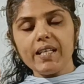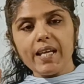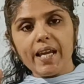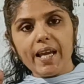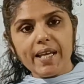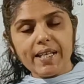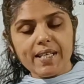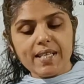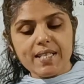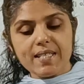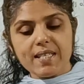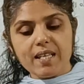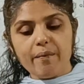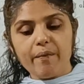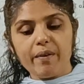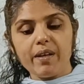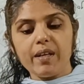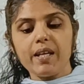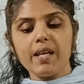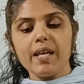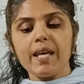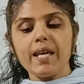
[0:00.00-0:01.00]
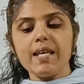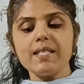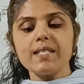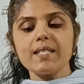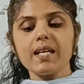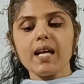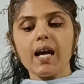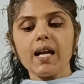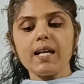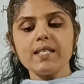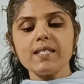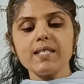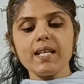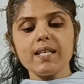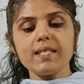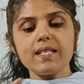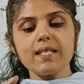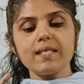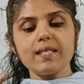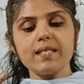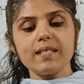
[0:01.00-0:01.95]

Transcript: 1987 is considered a